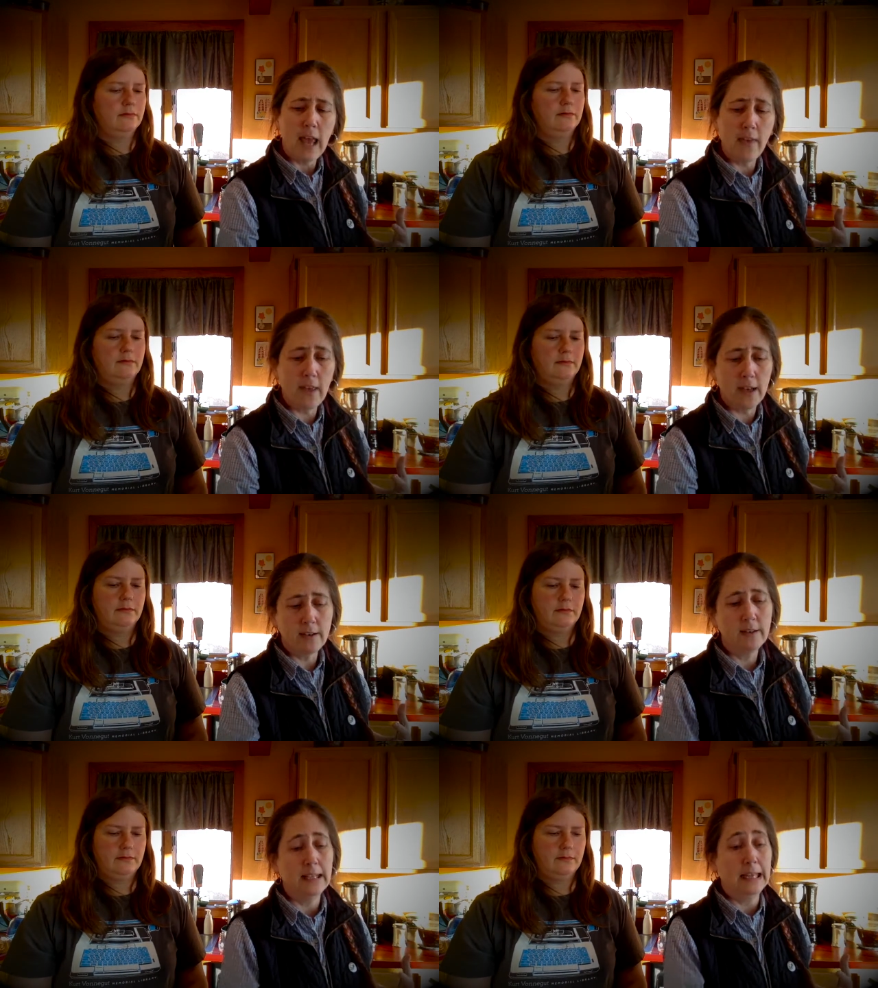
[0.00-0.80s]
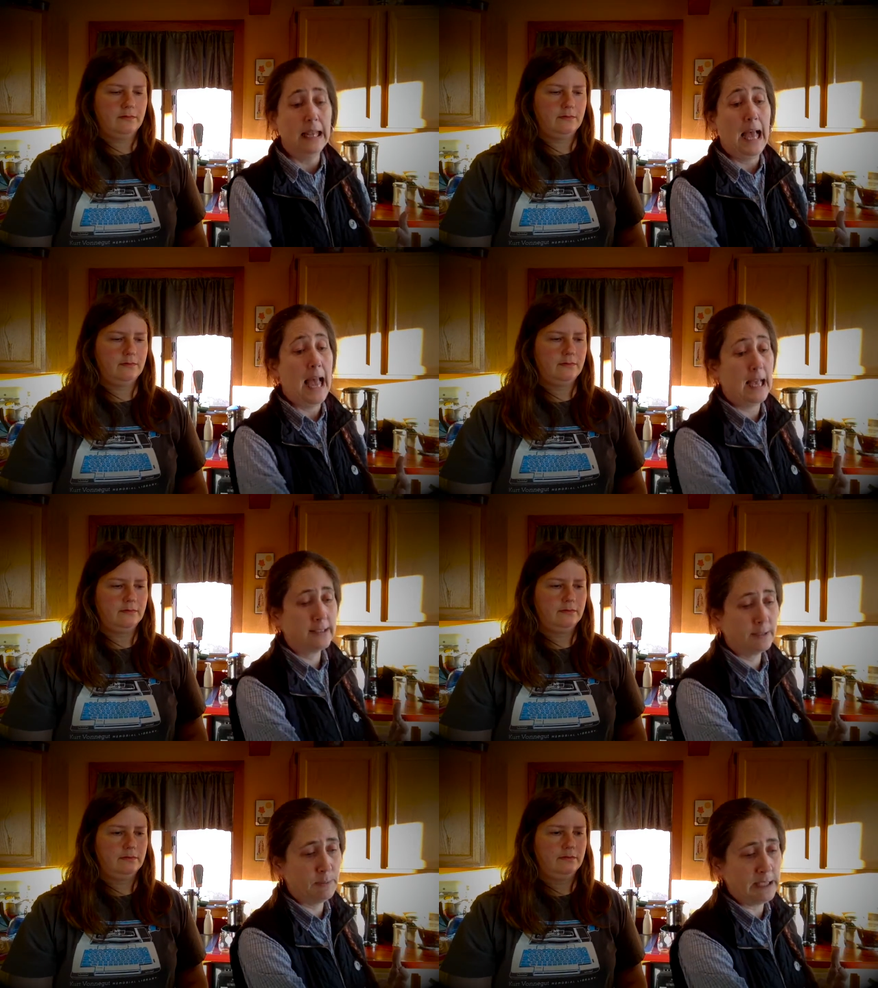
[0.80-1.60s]
Speaker 1: And then
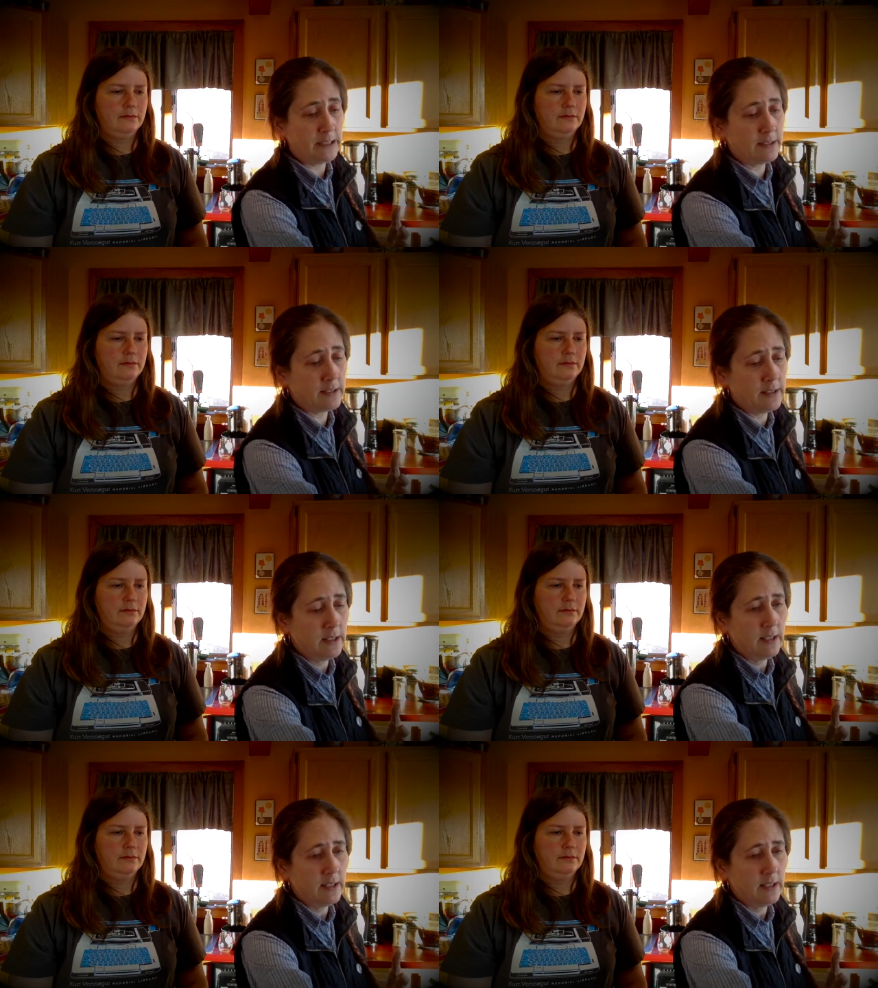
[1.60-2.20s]
last piece,